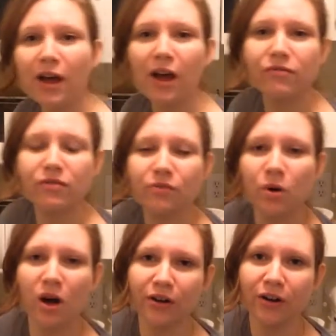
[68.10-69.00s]
half of
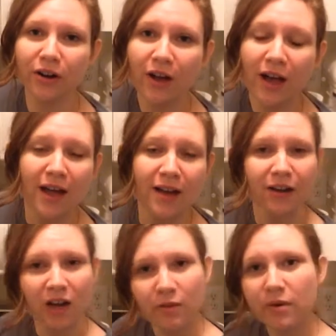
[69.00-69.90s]
water and a
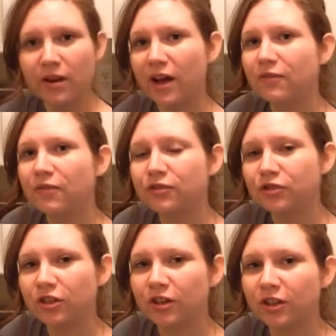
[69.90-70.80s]
cup and a half of
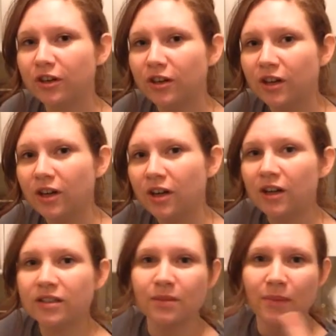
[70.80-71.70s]
sugar
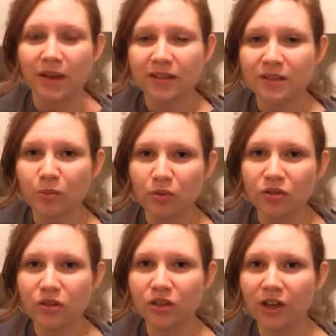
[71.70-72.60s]
to make a simple
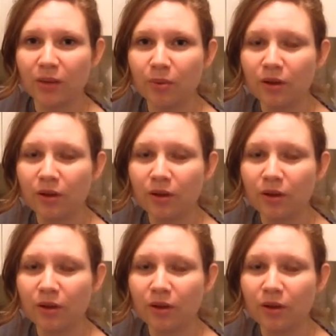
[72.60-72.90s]
syrup,